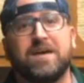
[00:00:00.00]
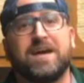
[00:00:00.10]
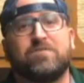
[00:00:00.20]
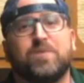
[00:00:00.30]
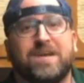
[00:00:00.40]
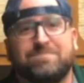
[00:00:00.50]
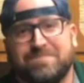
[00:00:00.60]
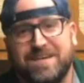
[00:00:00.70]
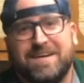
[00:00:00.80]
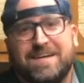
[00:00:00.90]
Hey everybody.
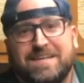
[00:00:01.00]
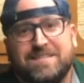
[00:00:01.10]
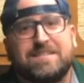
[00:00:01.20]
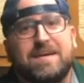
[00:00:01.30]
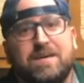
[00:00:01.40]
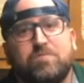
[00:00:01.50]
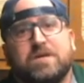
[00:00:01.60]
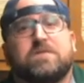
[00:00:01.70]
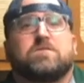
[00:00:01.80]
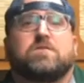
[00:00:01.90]
Today
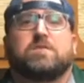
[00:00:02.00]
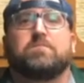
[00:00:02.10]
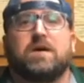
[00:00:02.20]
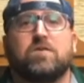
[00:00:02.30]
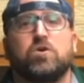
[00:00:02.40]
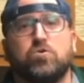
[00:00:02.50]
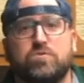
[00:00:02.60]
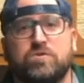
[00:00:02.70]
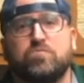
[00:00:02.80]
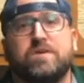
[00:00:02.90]
we're going to talk about
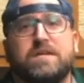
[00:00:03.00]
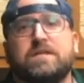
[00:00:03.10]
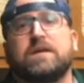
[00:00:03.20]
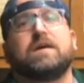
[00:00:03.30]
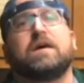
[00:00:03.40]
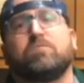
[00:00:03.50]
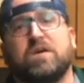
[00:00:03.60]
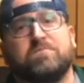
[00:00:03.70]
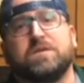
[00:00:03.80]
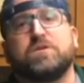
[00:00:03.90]
Hootsuite and
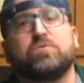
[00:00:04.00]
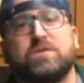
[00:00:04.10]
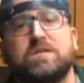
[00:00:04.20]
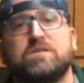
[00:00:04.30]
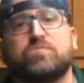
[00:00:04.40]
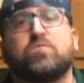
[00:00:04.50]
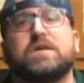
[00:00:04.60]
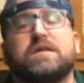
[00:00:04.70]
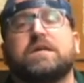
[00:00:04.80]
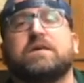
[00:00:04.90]
what I've been doing this
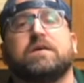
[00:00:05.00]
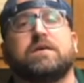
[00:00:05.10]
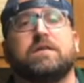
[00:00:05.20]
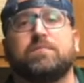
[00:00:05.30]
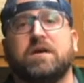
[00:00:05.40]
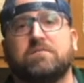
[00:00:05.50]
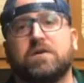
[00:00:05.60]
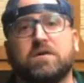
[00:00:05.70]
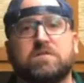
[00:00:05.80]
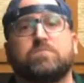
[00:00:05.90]
week, the amount of
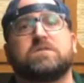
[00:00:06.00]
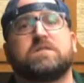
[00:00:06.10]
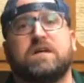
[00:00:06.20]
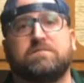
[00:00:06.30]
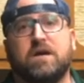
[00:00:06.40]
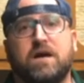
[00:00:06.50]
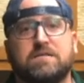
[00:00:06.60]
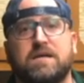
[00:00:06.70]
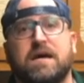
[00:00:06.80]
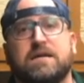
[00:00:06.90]
customers that I've
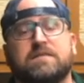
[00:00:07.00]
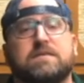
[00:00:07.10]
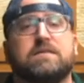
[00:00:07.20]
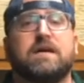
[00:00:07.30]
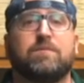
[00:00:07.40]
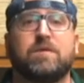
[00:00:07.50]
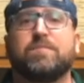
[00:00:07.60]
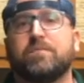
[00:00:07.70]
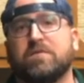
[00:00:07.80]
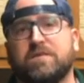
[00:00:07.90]
contacted, how many
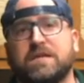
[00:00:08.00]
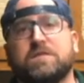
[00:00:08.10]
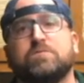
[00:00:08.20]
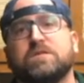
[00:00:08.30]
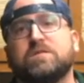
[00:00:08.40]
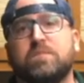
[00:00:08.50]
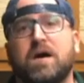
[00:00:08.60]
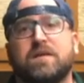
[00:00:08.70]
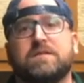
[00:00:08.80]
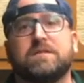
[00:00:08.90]
people have actually
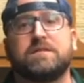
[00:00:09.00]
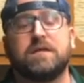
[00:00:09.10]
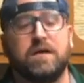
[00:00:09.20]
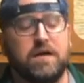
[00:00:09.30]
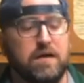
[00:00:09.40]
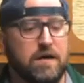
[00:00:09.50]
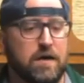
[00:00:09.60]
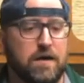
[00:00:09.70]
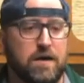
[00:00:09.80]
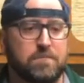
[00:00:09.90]
responded.
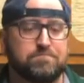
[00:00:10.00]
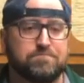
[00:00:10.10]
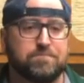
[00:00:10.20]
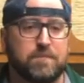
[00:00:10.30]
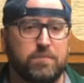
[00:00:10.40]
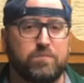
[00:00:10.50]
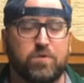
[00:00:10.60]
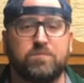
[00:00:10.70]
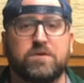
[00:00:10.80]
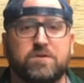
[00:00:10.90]
Uh, I mean
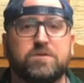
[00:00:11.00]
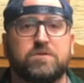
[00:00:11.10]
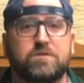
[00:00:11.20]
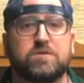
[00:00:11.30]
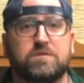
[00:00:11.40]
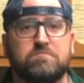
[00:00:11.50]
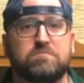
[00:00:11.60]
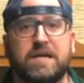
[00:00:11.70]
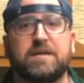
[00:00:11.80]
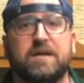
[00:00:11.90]
pretty much just
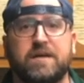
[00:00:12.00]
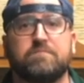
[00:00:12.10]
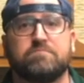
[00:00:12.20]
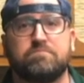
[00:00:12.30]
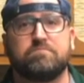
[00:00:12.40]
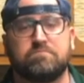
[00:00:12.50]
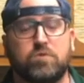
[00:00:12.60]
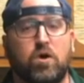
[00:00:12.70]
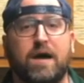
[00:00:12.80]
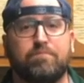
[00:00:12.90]
day-to-day -day
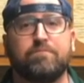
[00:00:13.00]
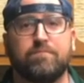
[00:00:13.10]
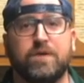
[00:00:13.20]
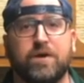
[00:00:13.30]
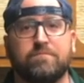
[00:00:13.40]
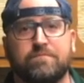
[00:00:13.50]
crap, you know,